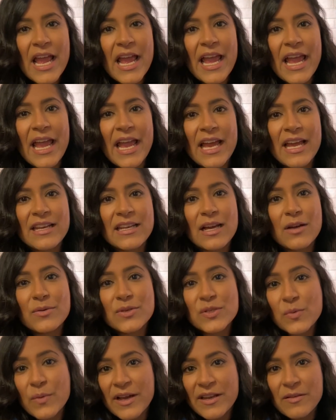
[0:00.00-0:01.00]
And I
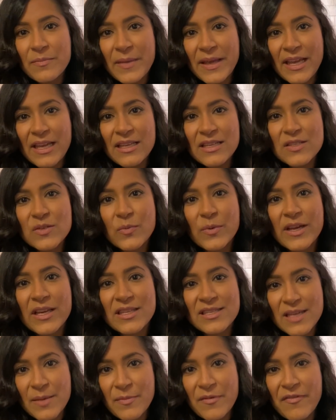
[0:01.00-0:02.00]
was quite amazed with
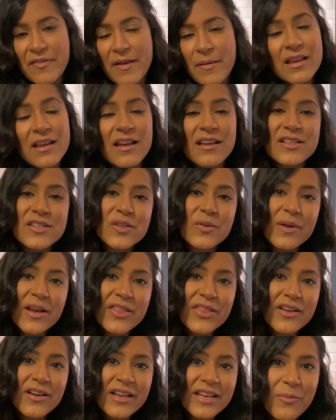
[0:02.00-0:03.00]
some of them. So I
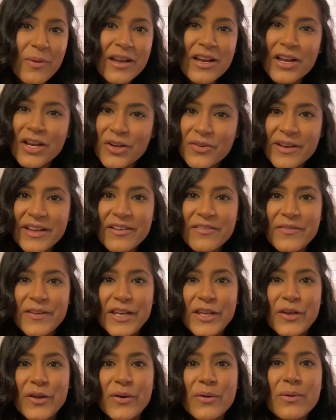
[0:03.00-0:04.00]
thought, why not create a
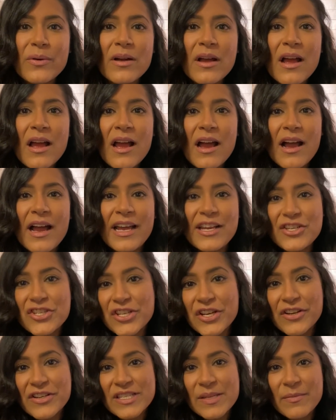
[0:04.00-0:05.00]
video and
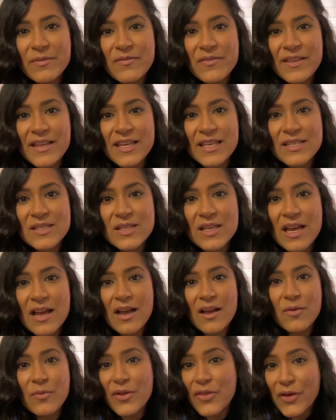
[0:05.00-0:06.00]
share some of this
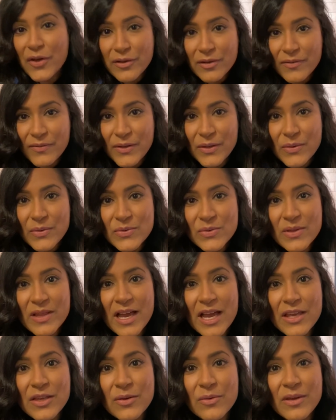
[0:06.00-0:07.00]
with all of you so
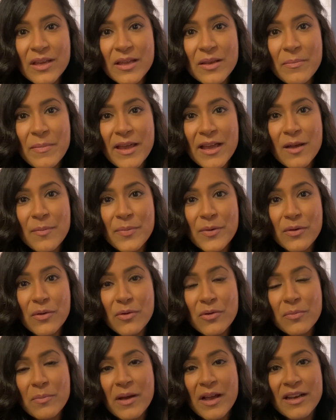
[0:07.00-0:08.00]
that you can make up your
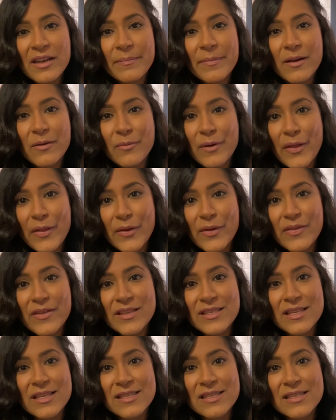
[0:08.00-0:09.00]
own mind about whether
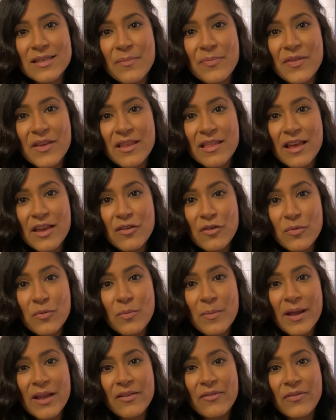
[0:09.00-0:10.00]
this is something that you
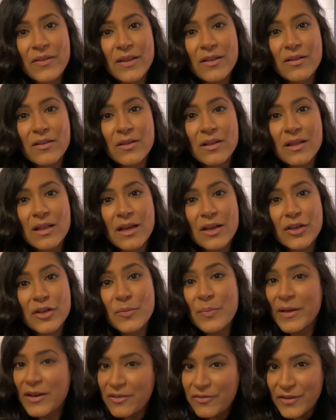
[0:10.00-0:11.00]
might feel could
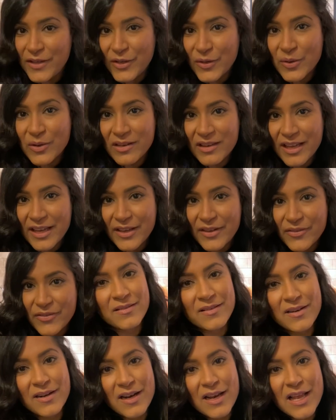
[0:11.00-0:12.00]
benefit your life.
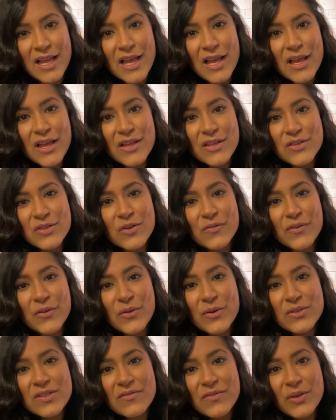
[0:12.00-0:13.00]
So for
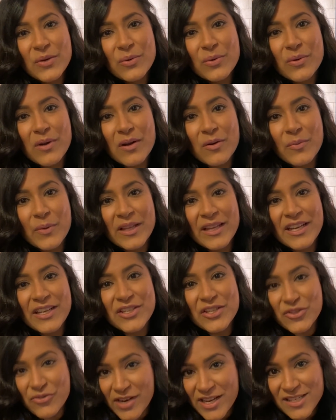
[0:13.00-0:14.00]
those of you who are willing
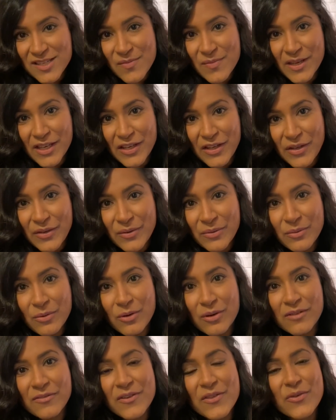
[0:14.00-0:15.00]
to try something new,
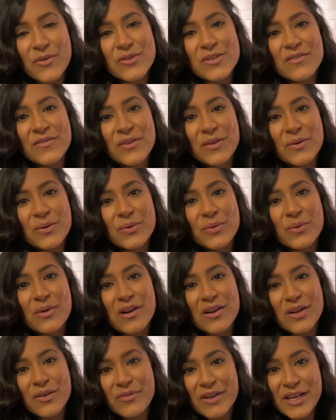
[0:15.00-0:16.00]
or for those of you who
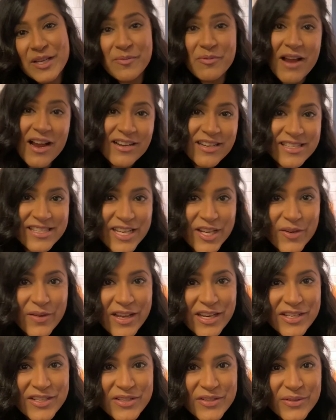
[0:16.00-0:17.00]
are already practicing
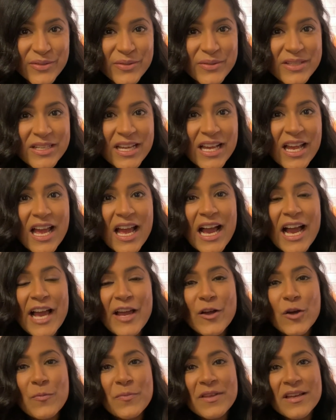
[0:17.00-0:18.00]
gratitude, I
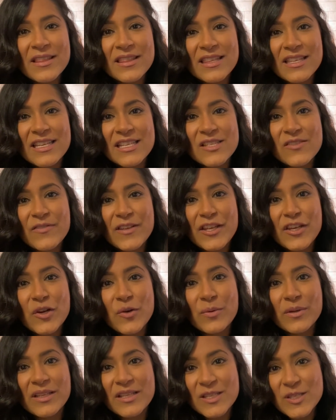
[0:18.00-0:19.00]
hope that this video
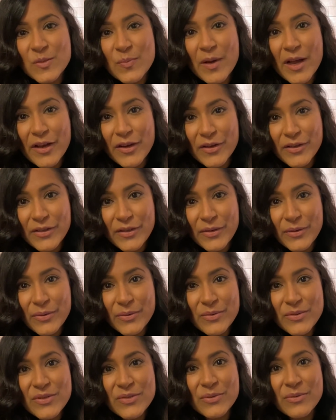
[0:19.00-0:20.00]
will inspire
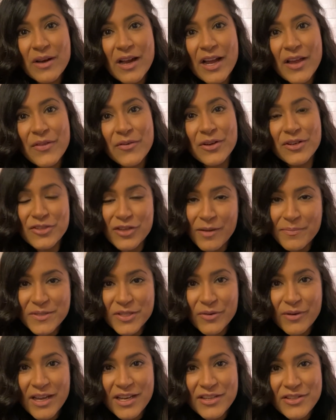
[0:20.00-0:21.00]
you to either adopt a
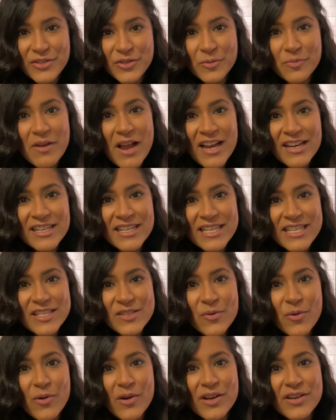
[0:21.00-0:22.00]
gratitude practice
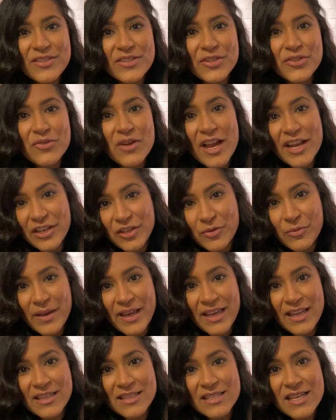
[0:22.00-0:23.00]
or to try new
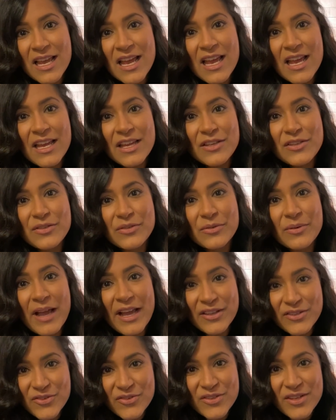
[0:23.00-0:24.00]
ways to
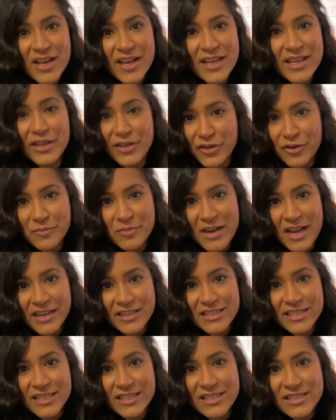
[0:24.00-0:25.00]
exercise your
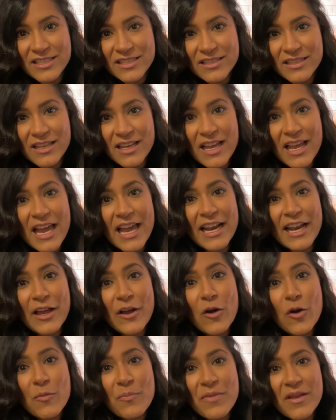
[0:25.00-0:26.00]
practice. And I
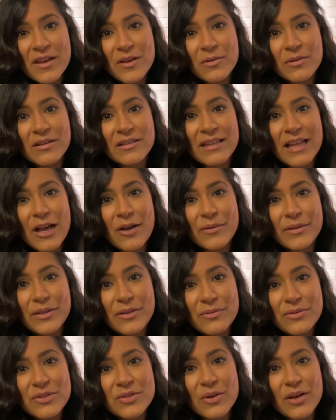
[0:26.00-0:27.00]
hope that it will allow
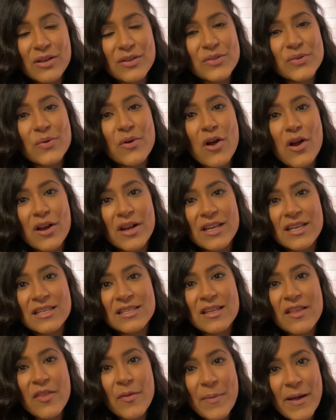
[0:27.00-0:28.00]
you to also harness
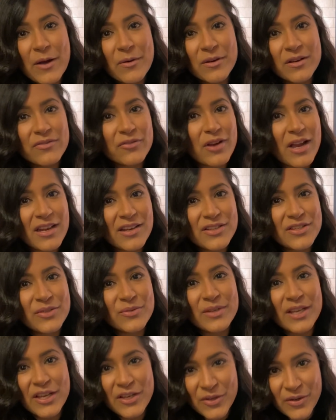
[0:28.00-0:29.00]
the power of
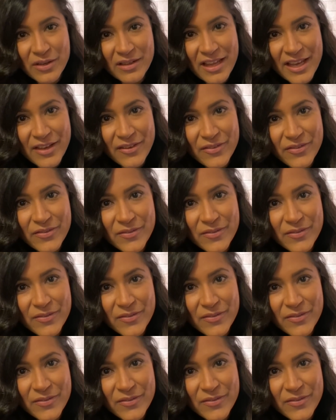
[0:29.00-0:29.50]
gratitude in your life.